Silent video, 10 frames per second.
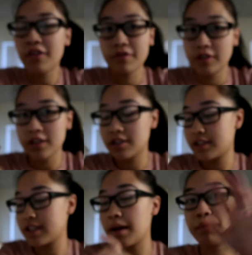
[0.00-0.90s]
don't know if you guys can
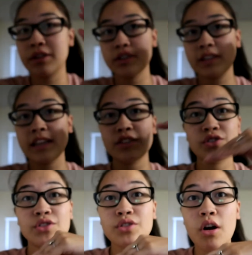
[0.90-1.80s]
see that, but there's like
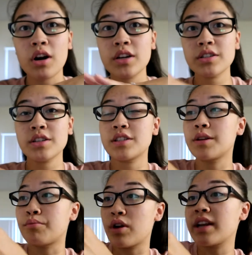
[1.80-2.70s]
stars
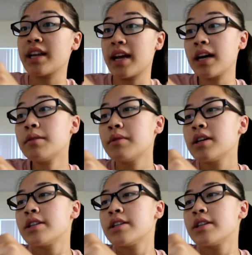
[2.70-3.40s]
to break it up.